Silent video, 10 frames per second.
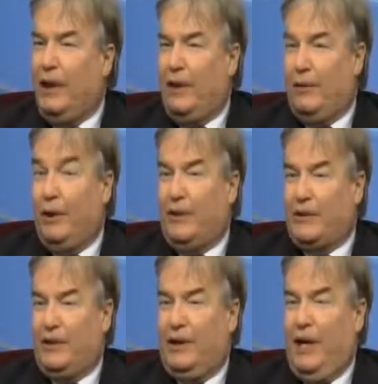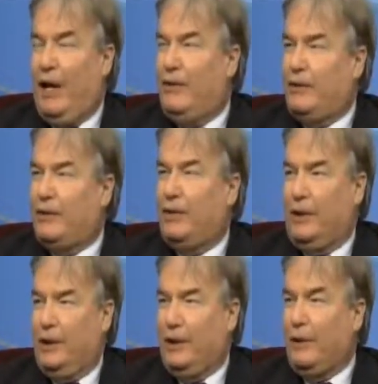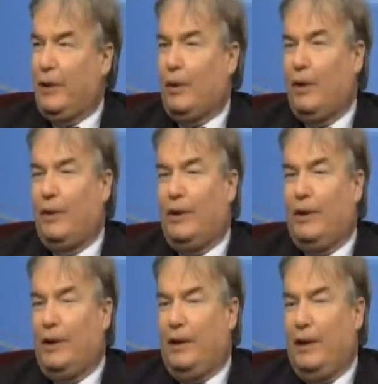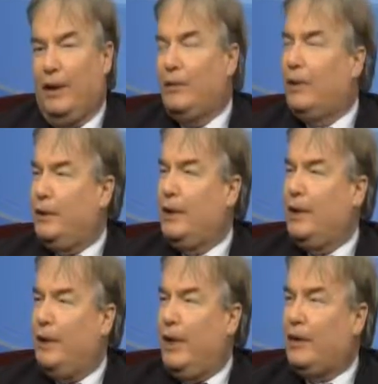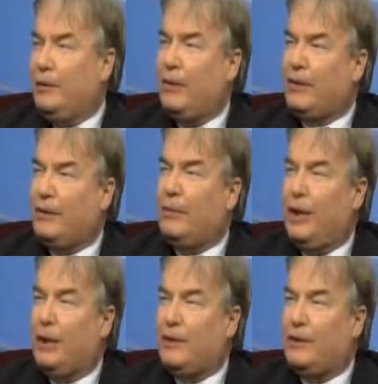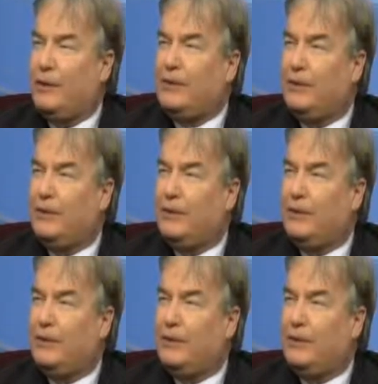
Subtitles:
If we don't see that, if it's only anemic growth, then we, you know, that could pressure the market too.